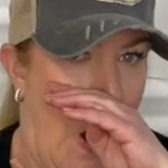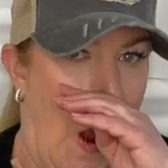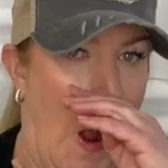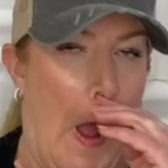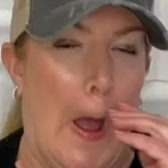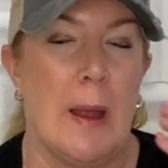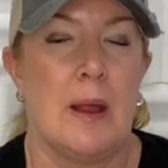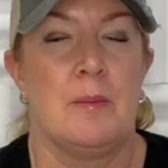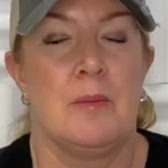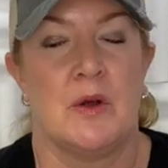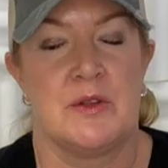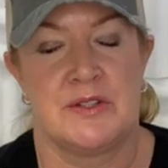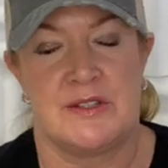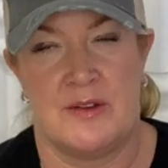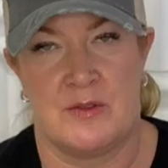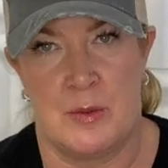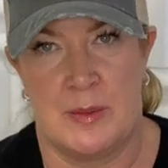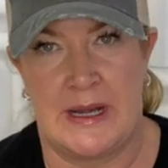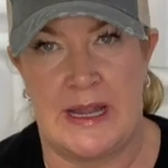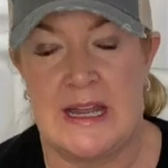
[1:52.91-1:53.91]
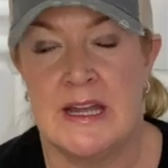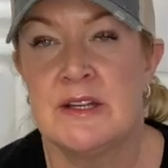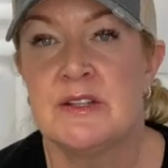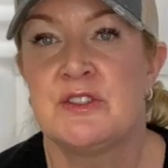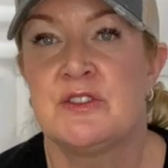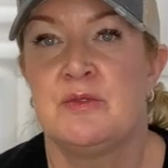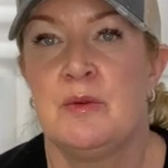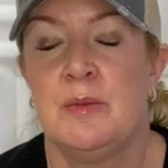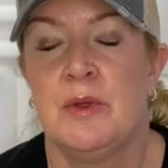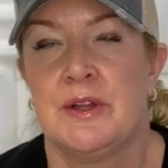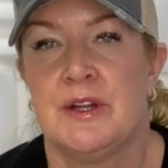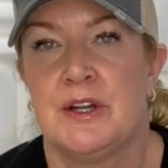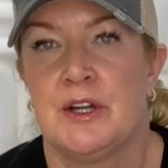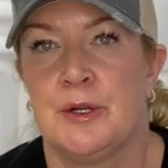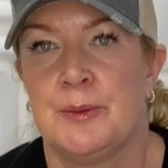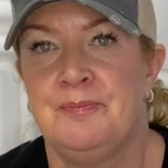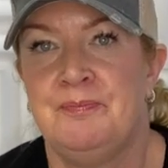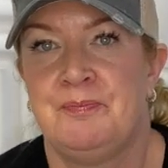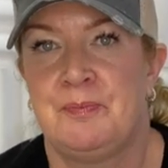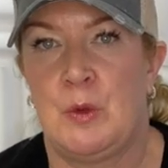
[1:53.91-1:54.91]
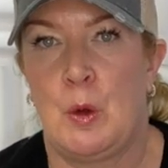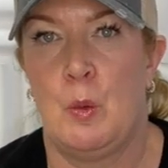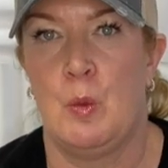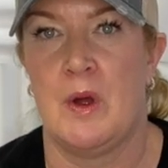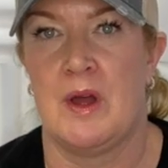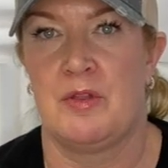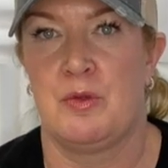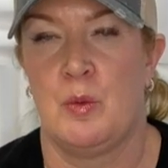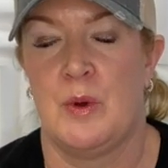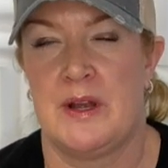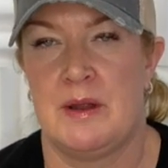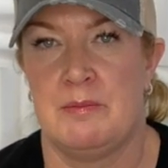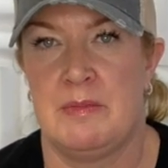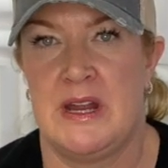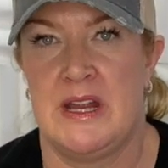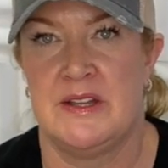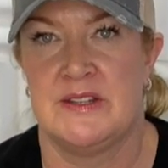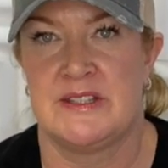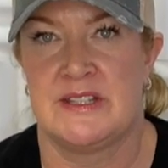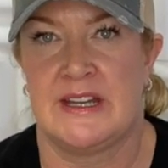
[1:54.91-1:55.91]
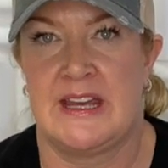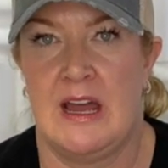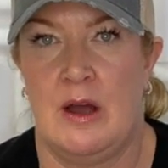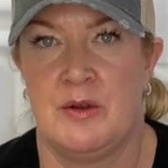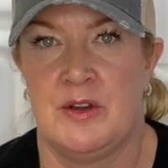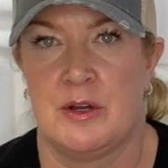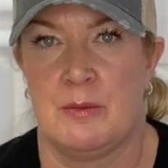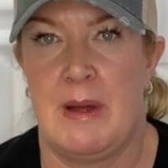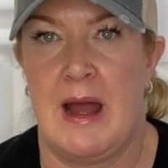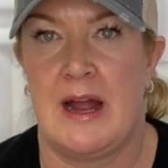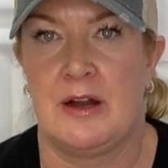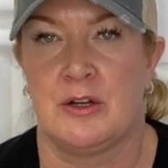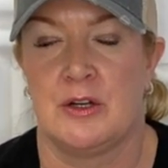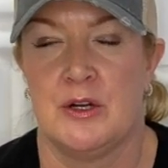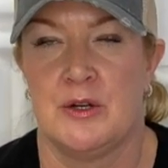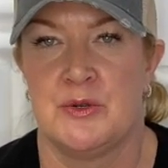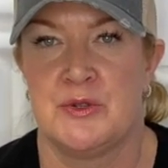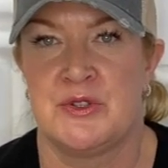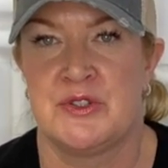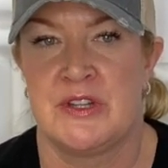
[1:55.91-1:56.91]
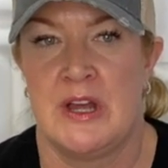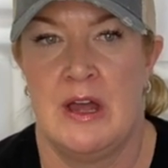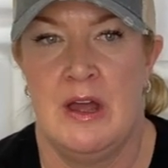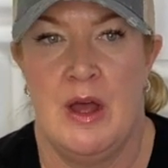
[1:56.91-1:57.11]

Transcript: I think most everybody is familiar with what it means to count your macros,